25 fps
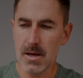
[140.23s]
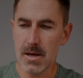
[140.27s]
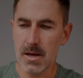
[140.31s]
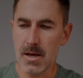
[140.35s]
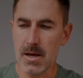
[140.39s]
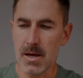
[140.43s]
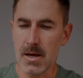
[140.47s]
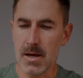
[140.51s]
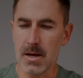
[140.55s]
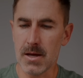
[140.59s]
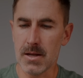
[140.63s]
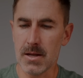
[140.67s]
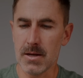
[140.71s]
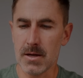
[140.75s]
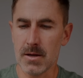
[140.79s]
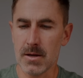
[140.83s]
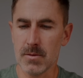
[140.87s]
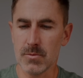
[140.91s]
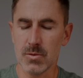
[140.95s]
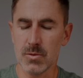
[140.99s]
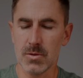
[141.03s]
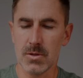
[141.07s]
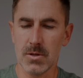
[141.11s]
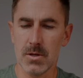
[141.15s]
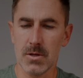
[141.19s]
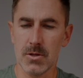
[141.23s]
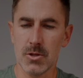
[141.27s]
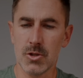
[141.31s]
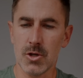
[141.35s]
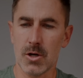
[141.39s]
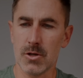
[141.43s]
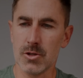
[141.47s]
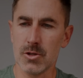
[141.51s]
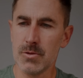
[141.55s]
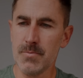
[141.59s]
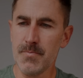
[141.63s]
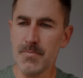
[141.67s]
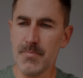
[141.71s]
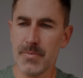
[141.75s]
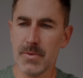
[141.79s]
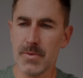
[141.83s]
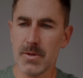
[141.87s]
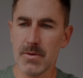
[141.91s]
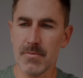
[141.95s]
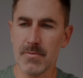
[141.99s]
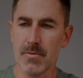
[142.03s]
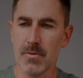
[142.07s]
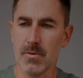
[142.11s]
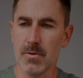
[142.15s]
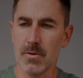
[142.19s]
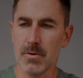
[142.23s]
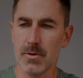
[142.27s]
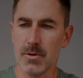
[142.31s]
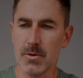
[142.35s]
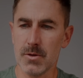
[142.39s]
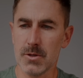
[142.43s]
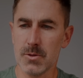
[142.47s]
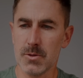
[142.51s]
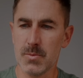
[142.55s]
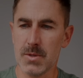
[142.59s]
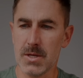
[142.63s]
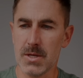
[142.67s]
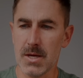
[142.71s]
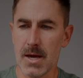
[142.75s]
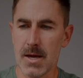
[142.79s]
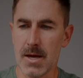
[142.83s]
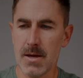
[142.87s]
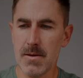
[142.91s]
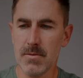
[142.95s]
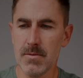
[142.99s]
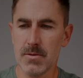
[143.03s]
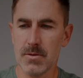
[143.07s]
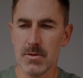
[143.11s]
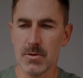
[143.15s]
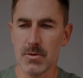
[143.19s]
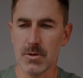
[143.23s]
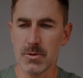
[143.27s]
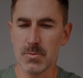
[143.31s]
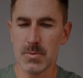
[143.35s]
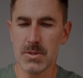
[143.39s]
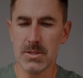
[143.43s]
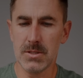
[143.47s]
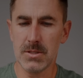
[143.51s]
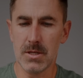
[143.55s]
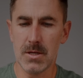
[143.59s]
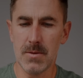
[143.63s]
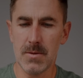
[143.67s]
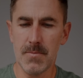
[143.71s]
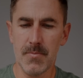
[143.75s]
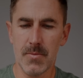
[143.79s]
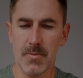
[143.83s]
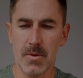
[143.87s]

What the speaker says: and it comes with a charger for USB-A to USB-C.